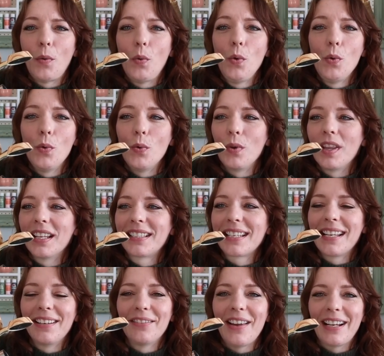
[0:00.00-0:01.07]
ooh, that's
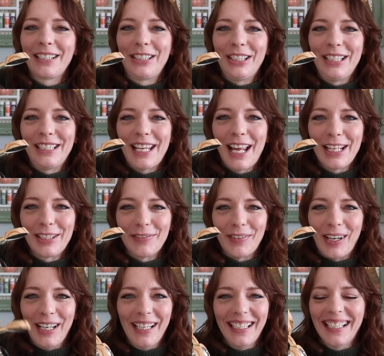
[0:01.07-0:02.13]
kind of actually
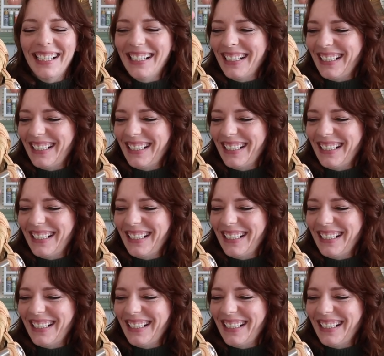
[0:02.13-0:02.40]
satisfying.